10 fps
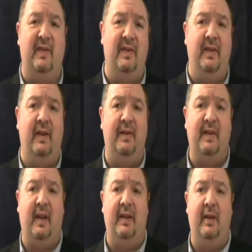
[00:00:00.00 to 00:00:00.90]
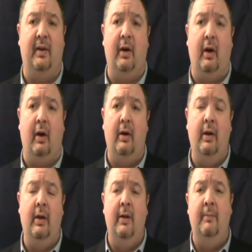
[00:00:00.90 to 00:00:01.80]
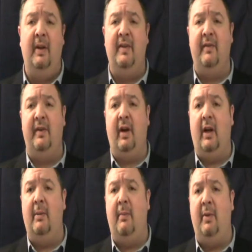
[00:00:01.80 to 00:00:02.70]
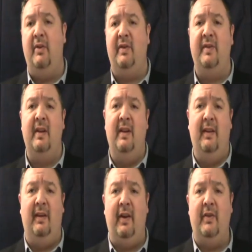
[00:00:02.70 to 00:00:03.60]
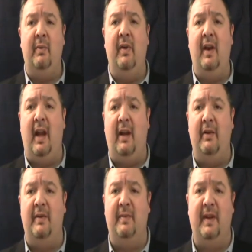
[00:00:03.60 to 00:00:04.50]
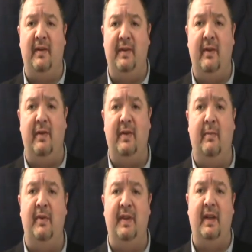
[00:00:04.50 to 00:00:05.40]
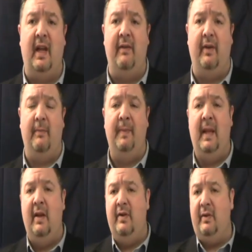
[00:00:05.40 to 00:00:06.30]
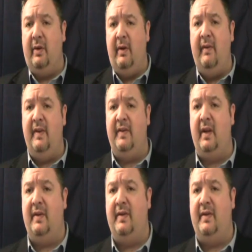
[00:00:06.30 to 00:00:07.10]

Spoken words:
until they've selected a car. Because if you talk about budgets, the customer then anchors themselves to those numbers they gave you. So don't even discuss